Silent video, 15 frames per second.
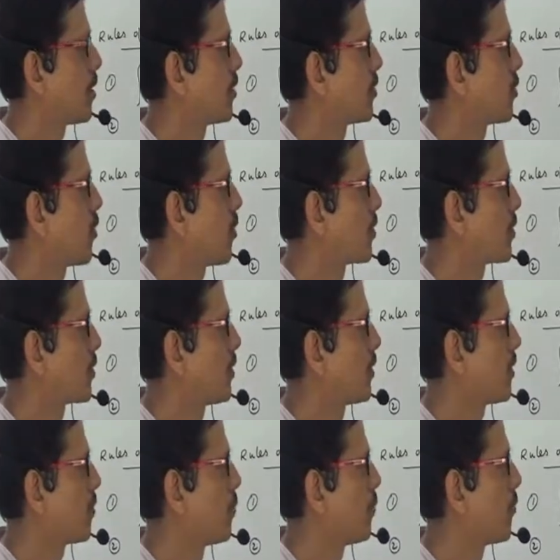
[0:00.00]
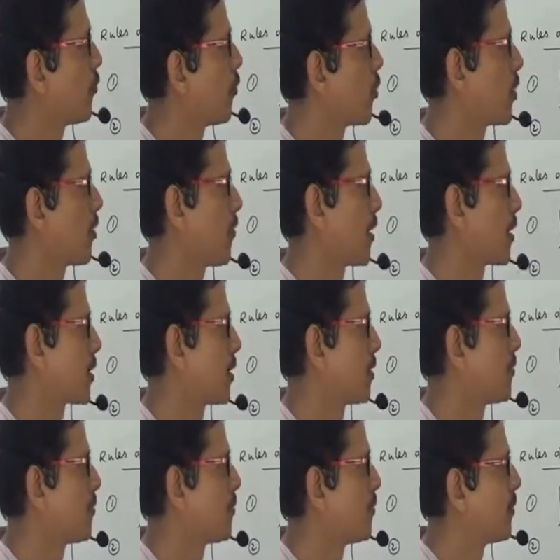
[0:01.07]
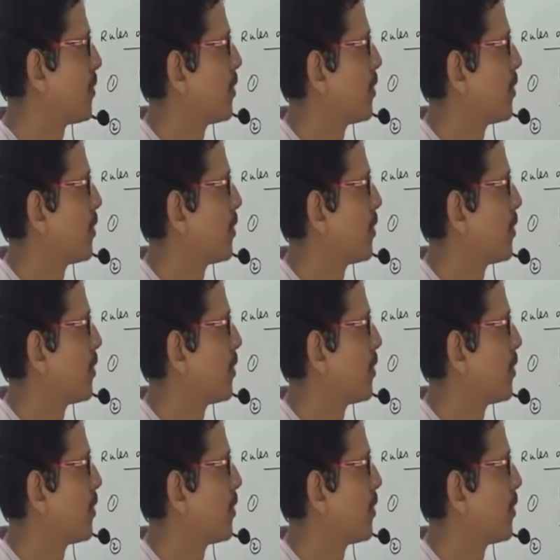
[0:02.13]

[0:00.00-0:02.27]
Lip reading: that is constant before the function.